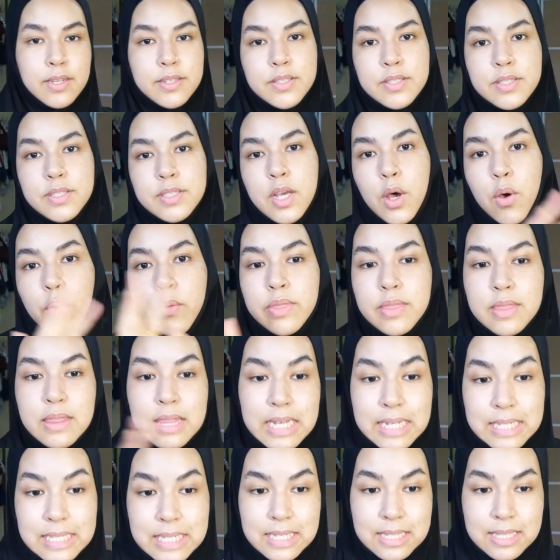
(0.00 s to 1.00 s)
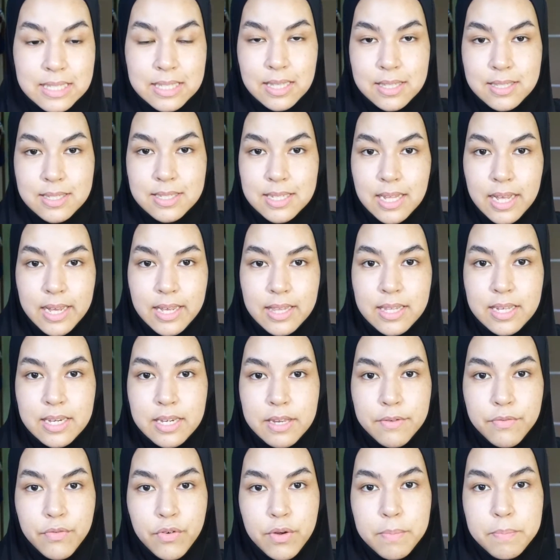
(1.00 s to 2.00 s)
so this is slightly
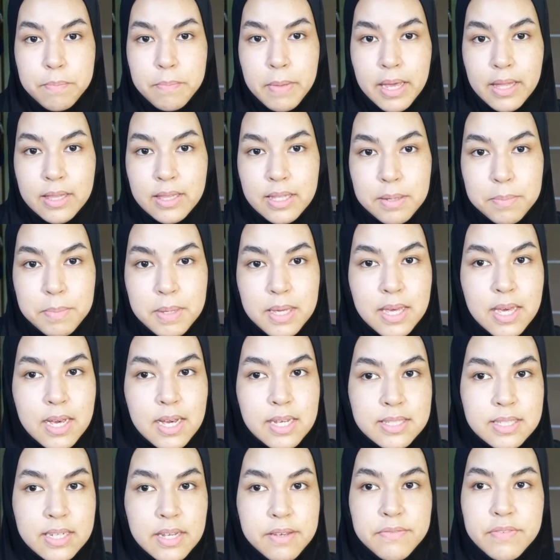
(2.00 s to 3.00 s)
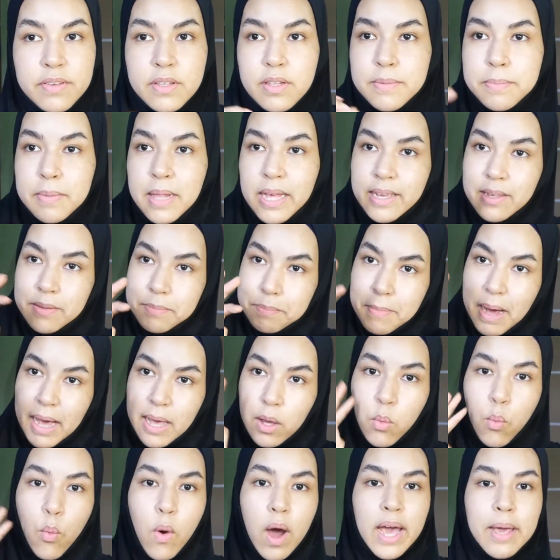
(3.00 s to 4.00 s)
different mainly because I feel like
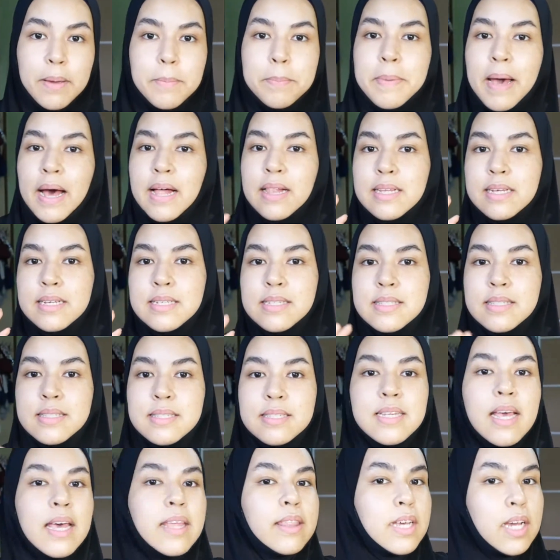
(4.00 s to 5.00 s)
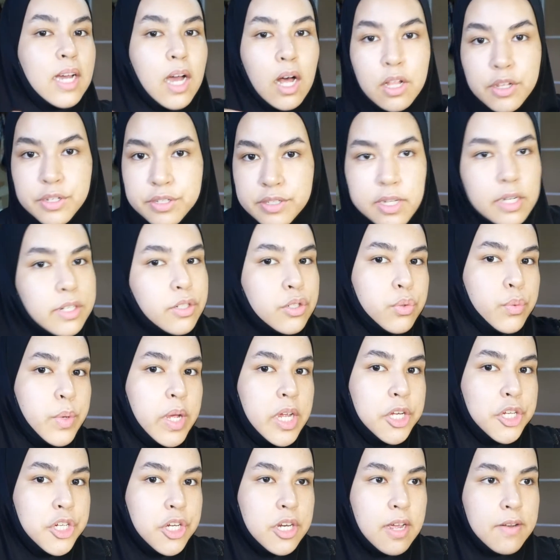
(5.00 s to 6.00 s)
my white balance and the color
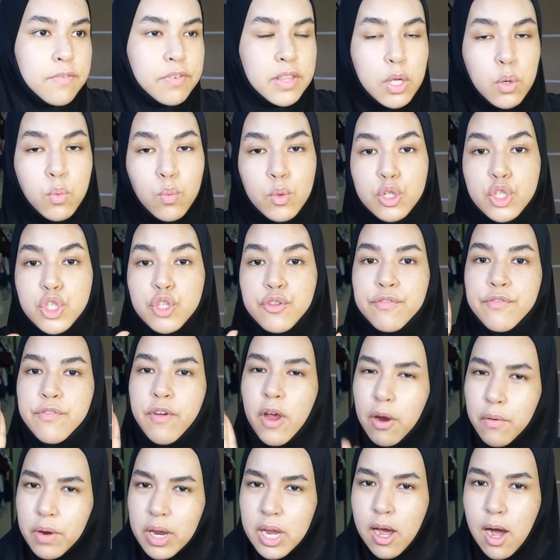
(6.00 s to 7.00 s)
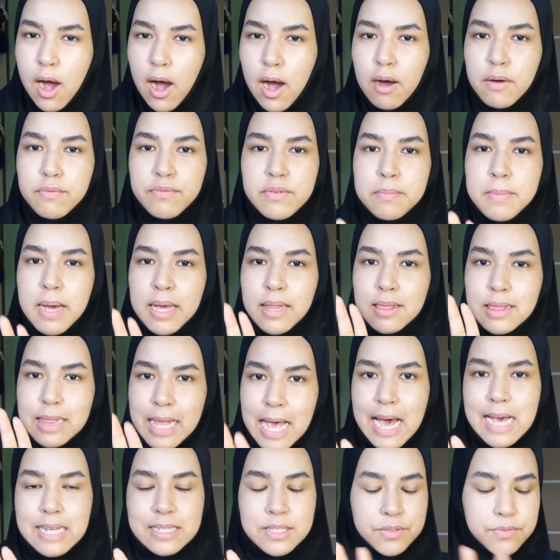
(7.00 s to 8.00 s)
saturation, everything was very off in my
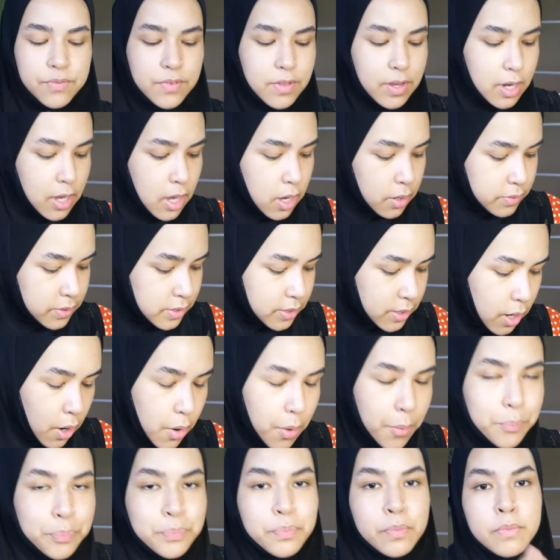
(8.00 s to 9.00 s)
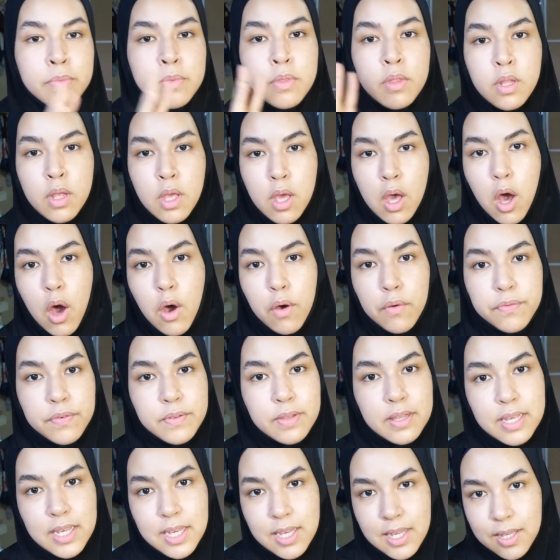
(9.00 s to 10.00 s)
last video. So
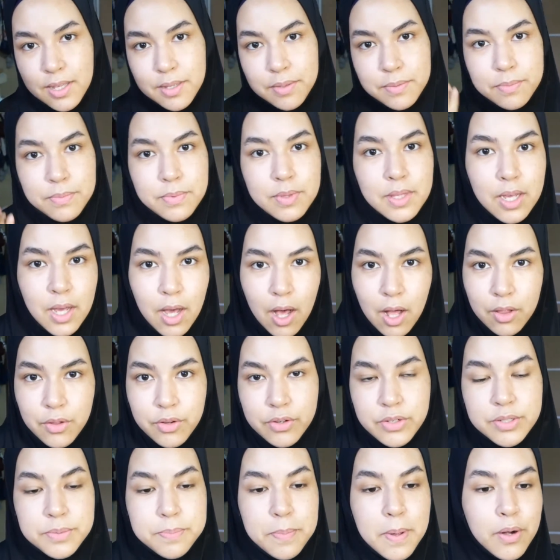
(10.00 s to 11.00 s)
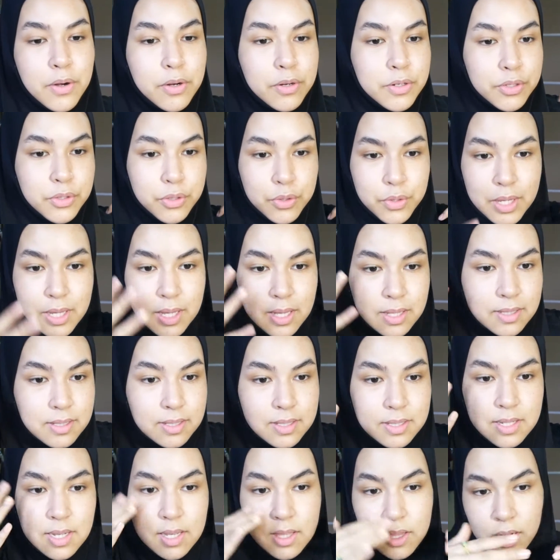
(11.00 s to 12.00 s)
hopefully the color is better so you can
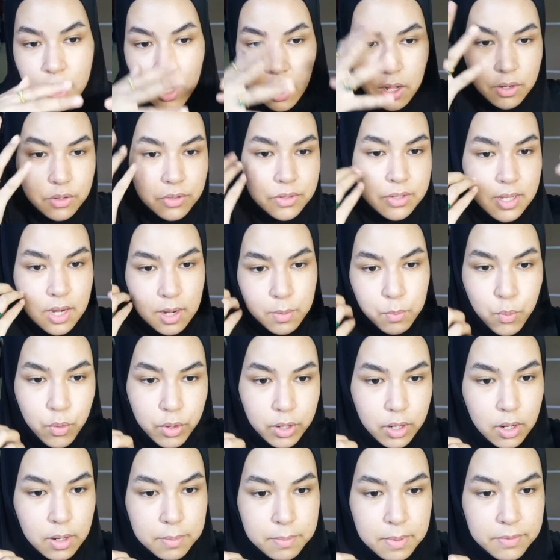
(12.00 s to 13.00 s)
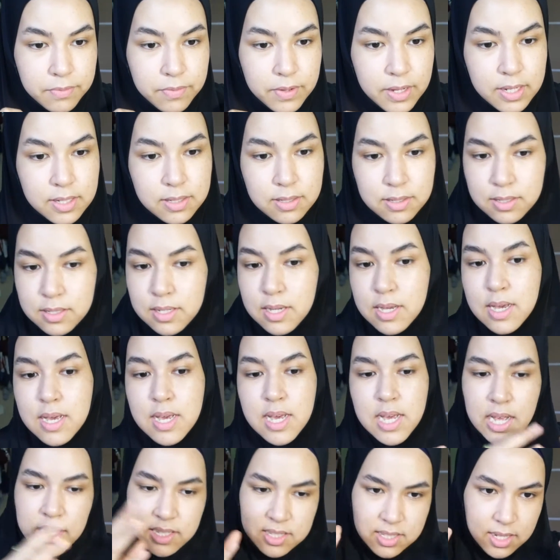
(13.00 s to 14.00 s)
see the colors that I'm working on my face.
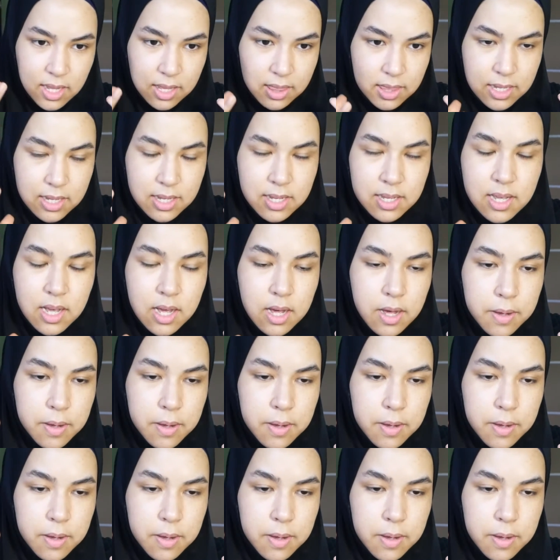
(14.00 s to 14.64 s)
It's nothing